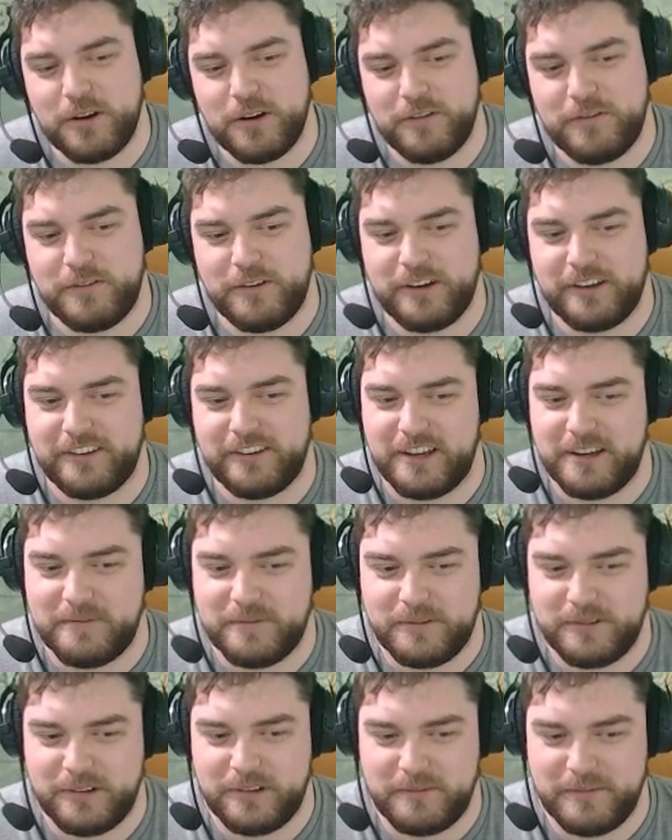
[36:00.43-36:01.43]
roll, for
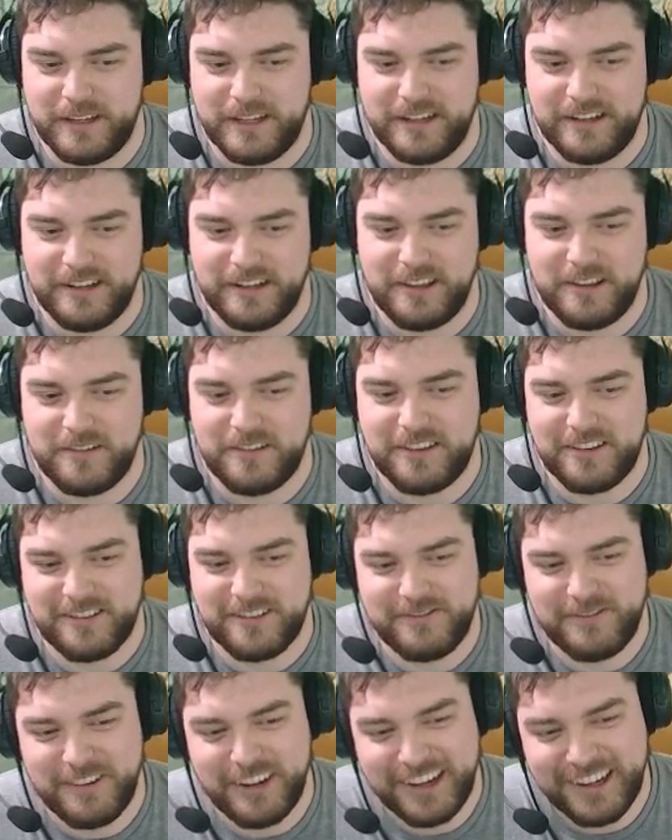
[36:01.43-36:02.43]
example, I mean, like, it's
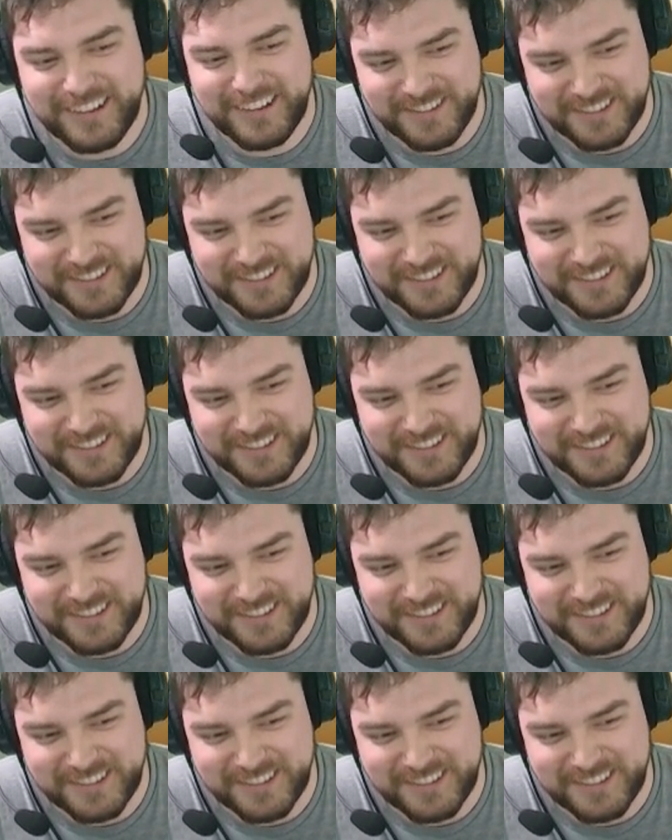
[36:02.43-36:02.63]
fucking